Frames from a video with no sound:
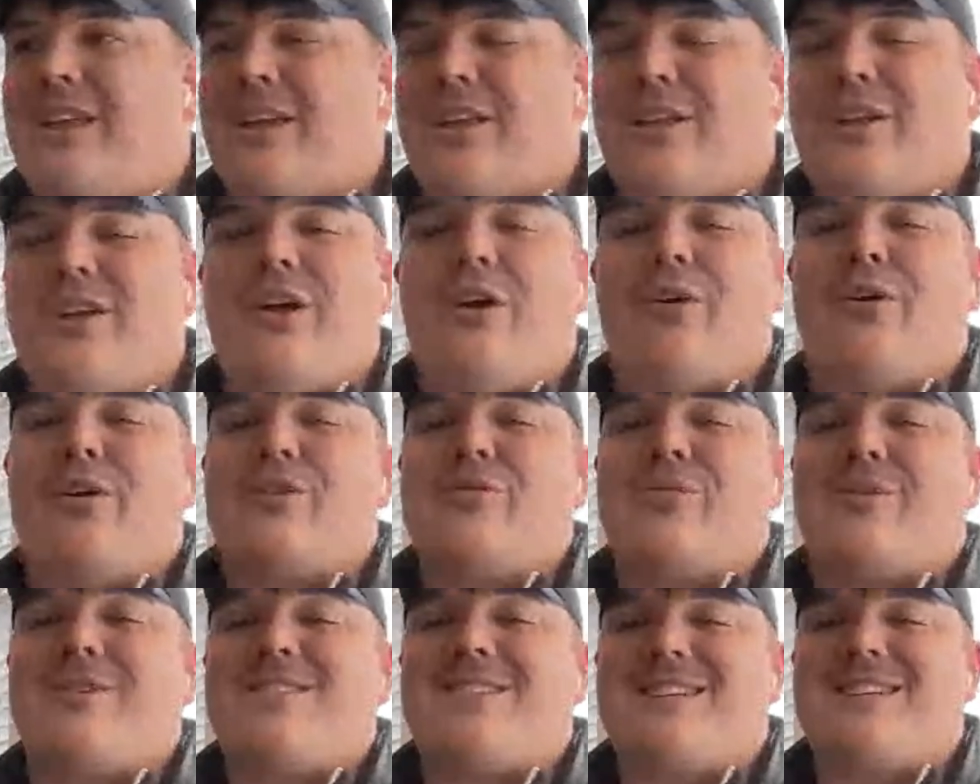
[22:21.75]
Nikola
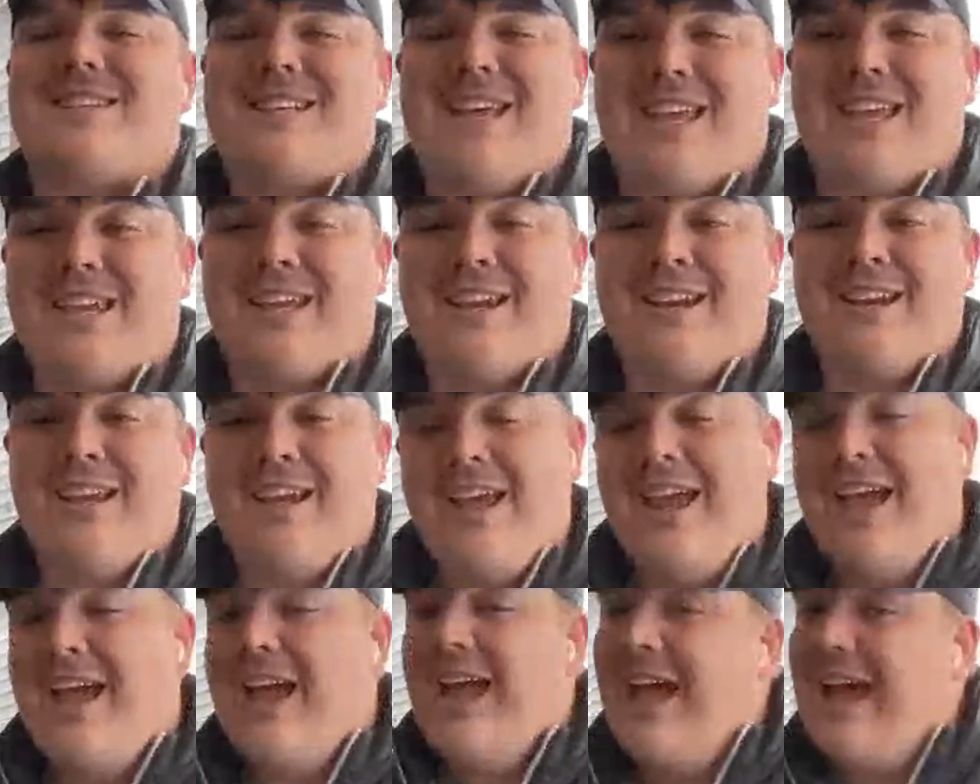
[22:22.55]
Jokic wants to take it.
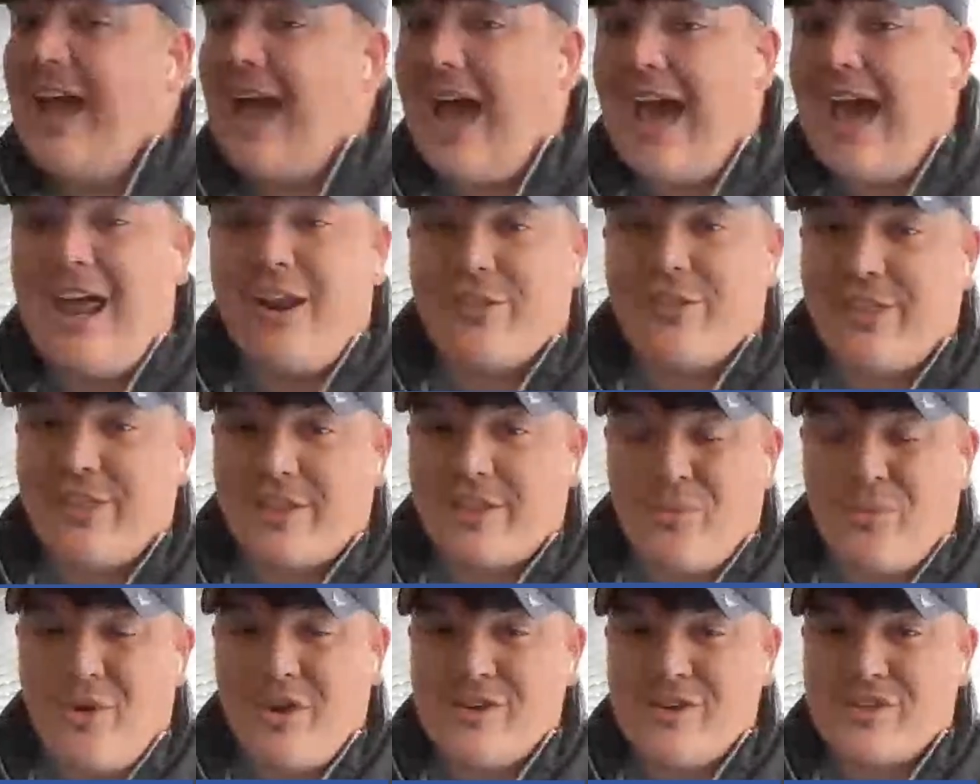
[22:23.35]
I
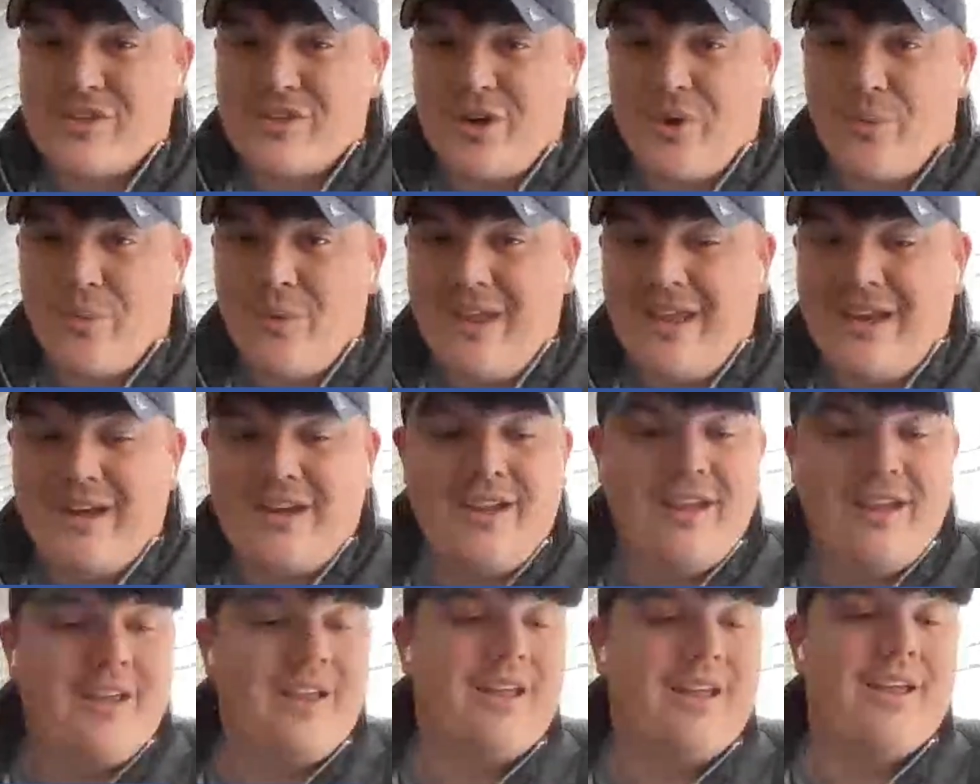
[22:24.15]
don't think the Warriors are going to
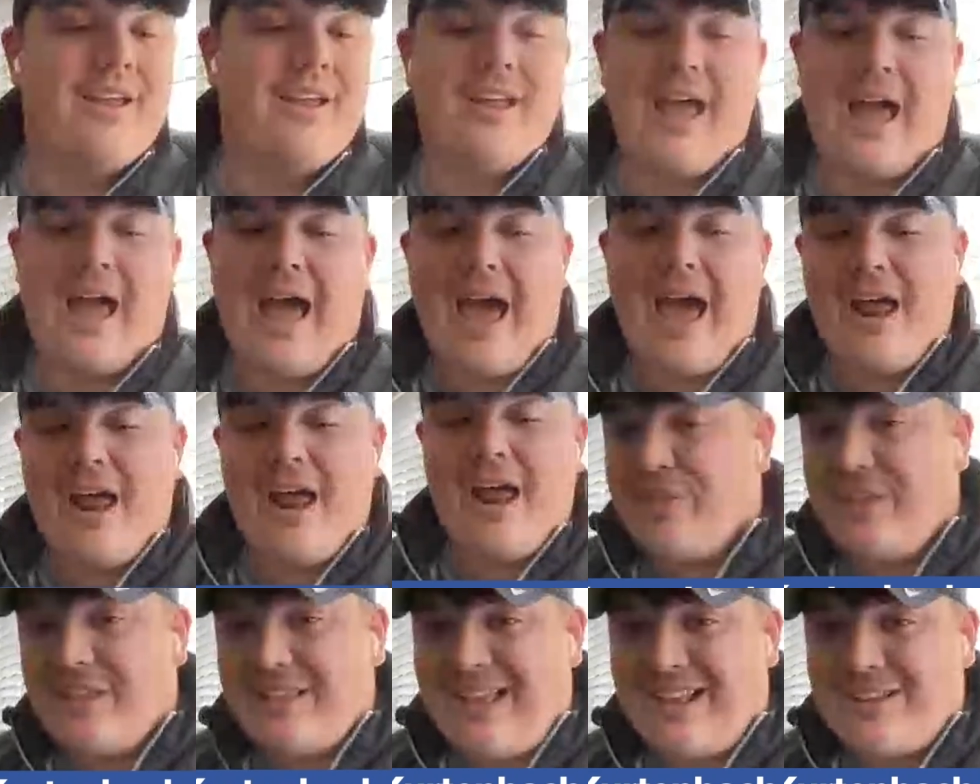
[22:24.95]
win.
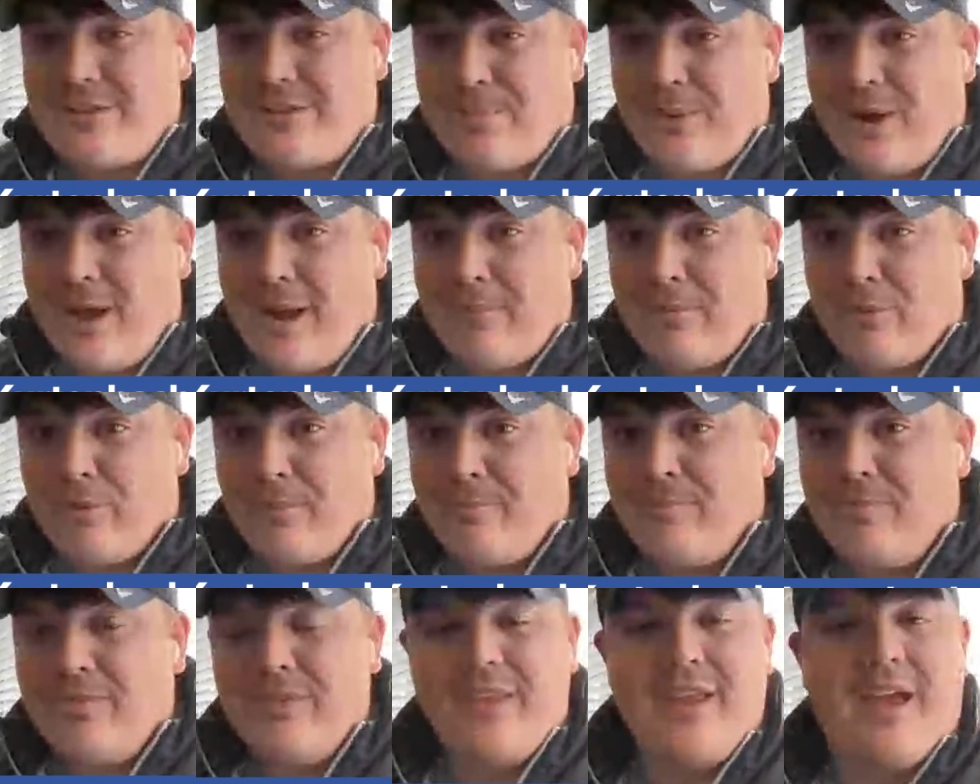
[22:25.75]
I don't think that's a
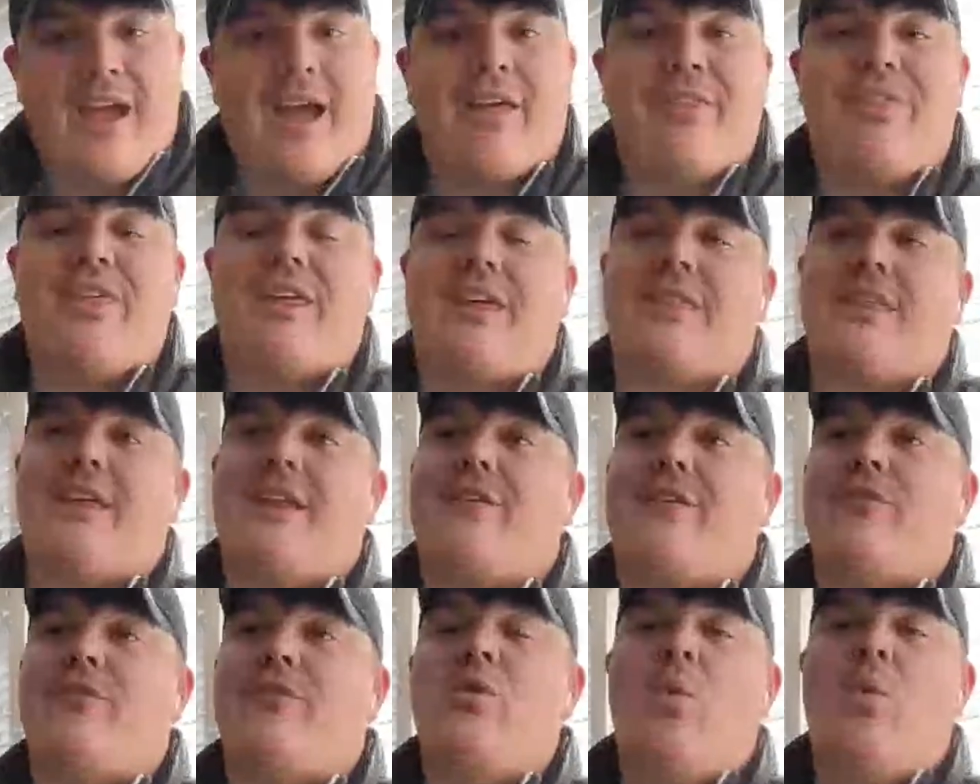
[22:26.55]
problem. I
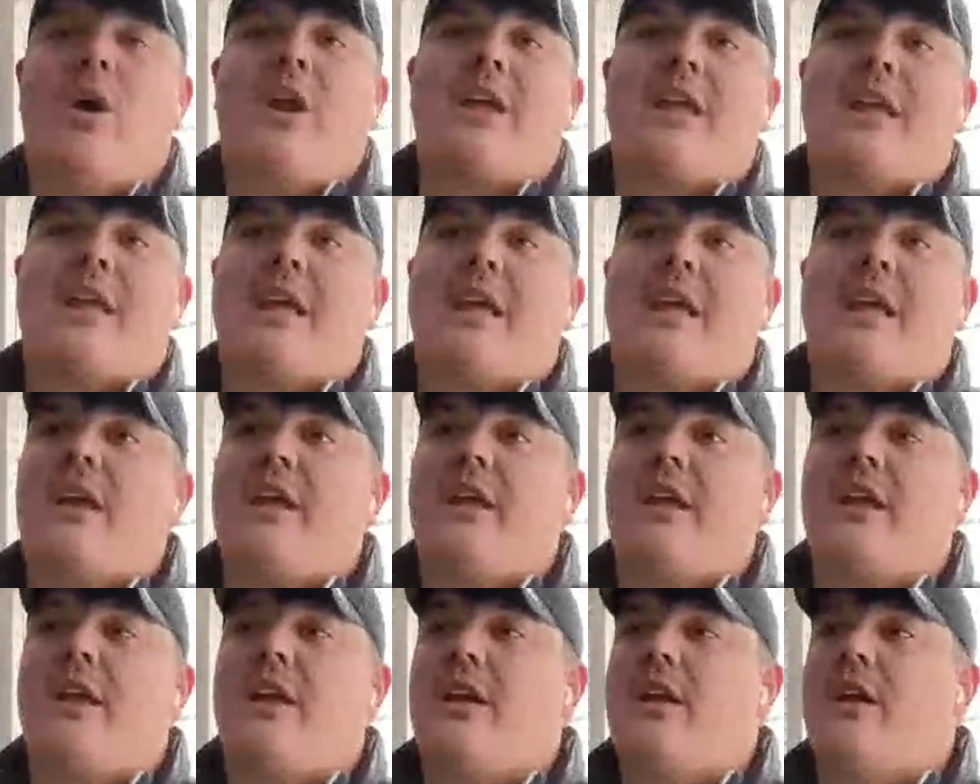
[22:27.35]
think that if you want to
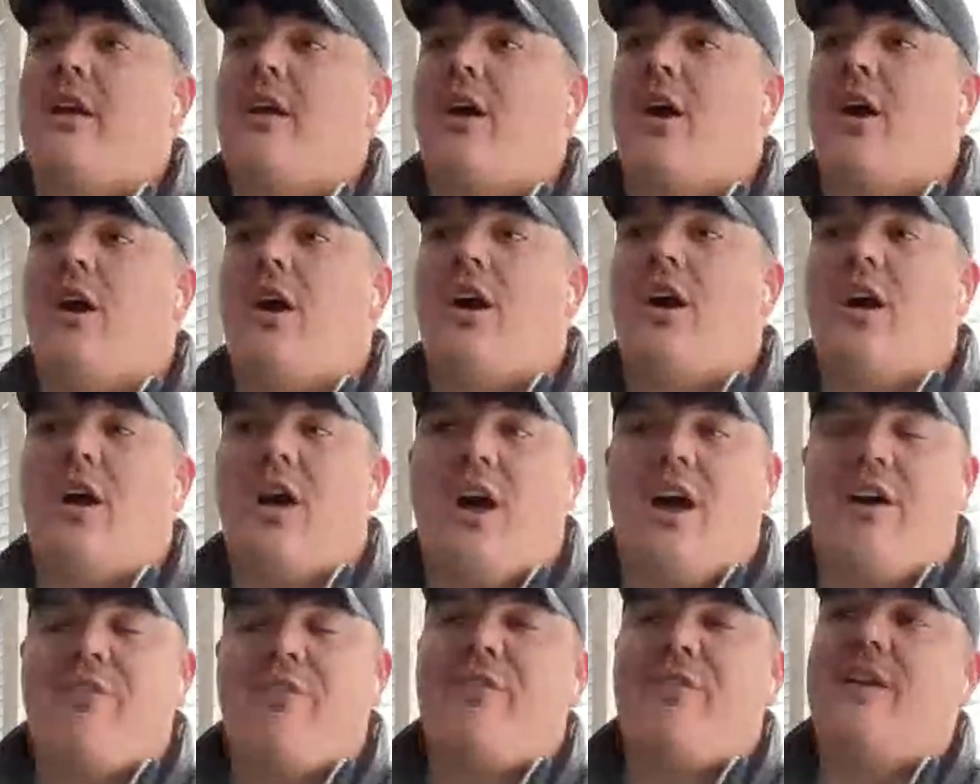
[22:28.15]
get
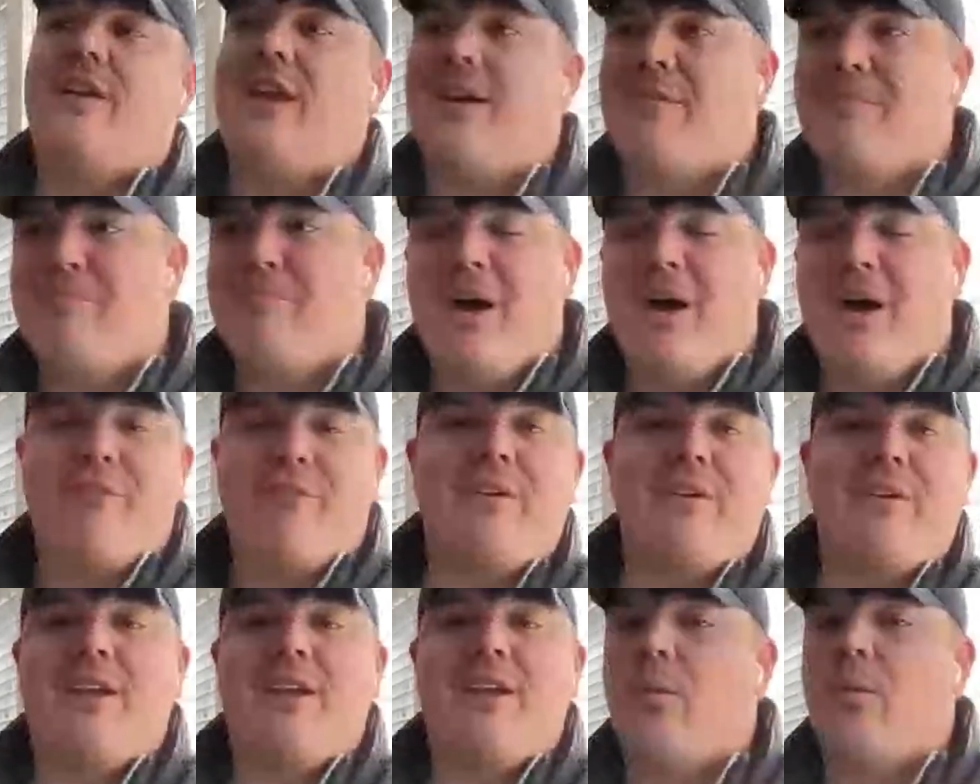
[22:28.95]
all huffy and
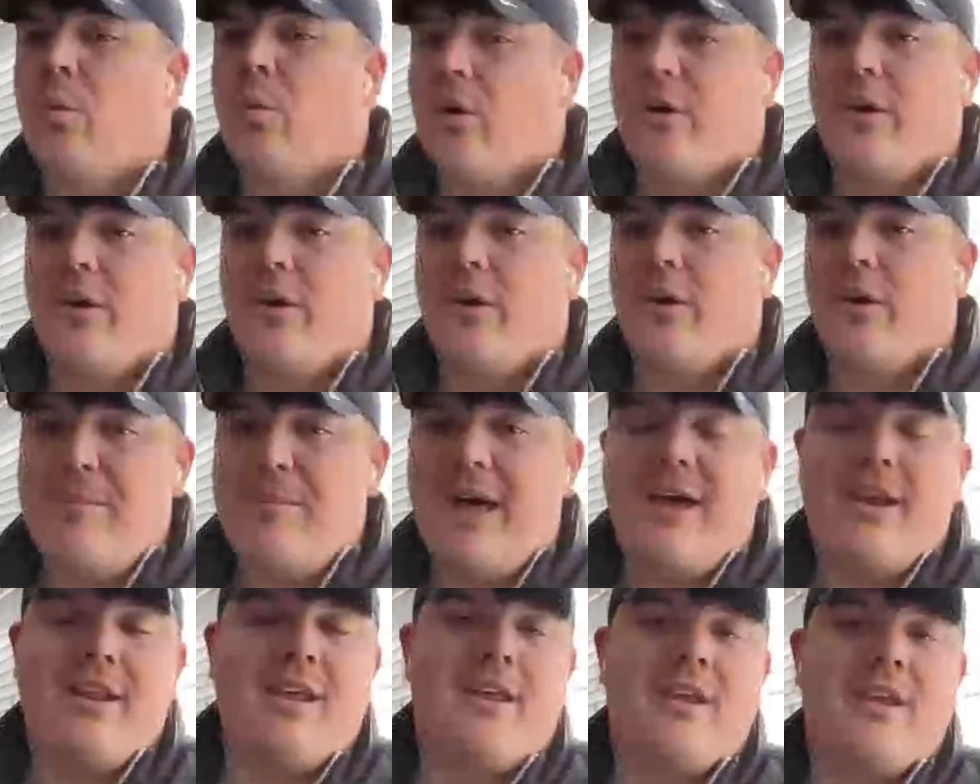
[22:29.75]
puffy and
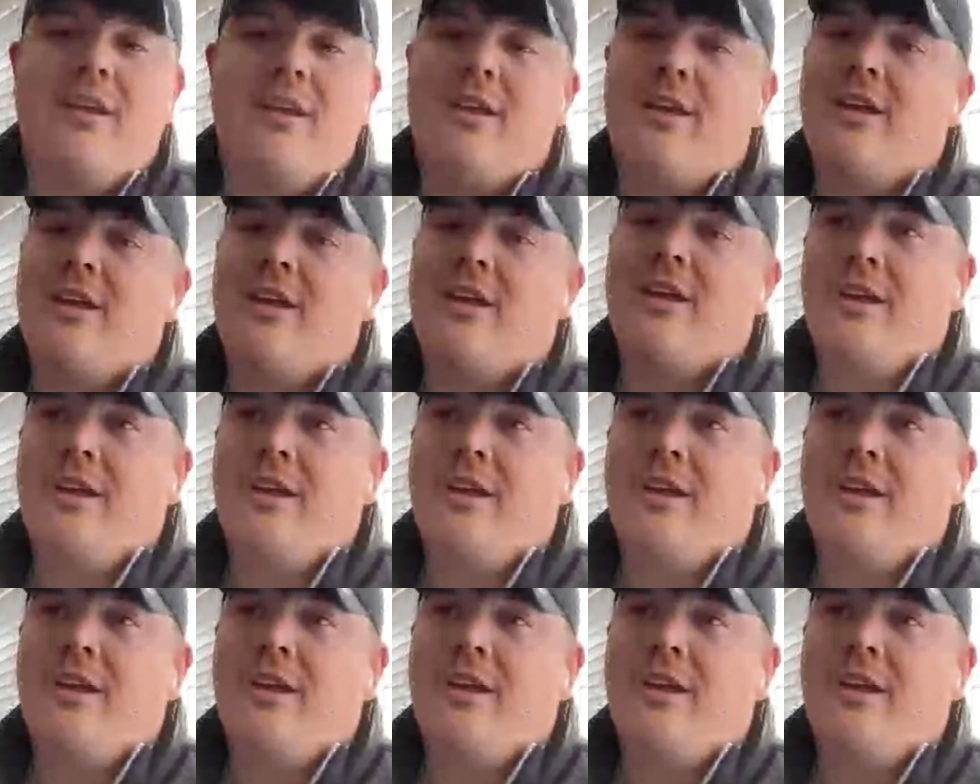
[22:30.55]
worried about it,